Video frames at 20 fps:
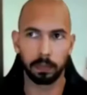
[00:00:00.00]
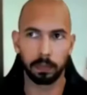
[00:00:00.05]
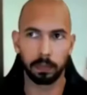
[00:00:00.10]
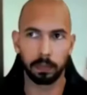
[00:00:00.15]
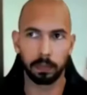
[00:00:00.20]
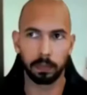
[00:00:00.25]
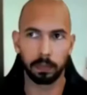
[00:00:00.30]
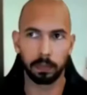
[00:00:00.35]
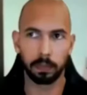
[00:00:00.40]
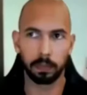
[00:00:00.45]

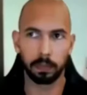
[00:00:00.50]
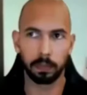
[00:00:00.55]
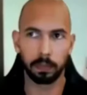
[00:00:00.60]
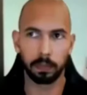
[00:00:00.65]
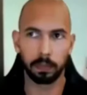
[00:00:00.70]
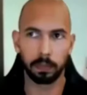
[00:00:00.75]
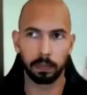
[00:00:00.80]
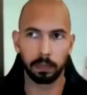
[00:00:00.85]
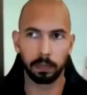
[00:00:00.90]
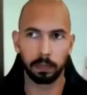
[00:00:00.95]

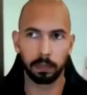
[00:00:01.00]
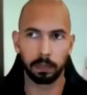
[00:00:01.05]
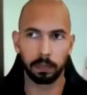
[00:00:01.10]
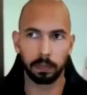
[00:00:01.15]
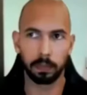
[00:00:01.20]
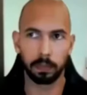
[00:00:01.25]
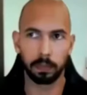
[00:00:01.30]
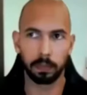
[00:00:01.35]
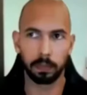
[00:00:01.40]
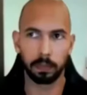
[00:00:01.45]

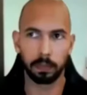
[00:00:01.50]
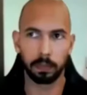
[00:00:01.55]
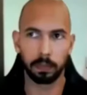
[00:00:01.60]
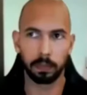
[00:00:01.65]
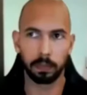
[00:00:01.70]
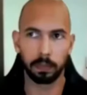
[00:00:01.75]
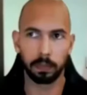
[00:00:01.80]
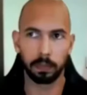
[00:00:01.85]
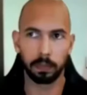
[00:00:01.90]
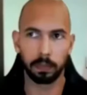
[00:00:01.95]

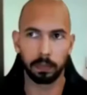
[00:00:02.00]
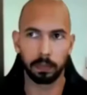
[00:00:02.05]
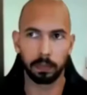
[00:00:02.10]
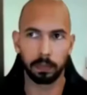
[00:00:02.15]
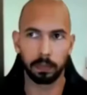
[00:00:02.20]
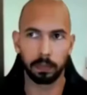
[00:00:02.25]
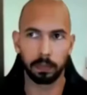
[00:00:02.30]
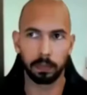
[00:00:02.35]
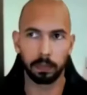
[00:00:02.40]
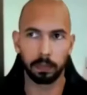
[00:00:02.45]

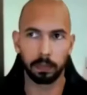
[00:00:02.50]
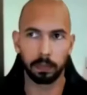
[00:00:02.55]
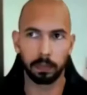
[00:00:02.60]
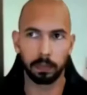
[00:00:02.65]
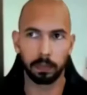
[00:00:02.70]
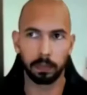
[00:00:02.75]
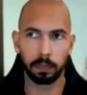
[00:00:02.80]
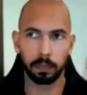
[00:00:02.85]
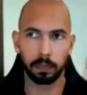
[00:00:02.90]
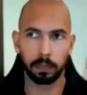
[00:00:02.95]

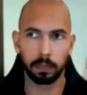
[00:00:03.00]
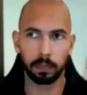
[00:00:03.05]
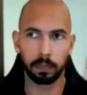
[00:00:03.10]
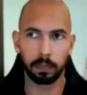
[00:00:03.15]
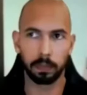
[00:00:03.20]
[no speech]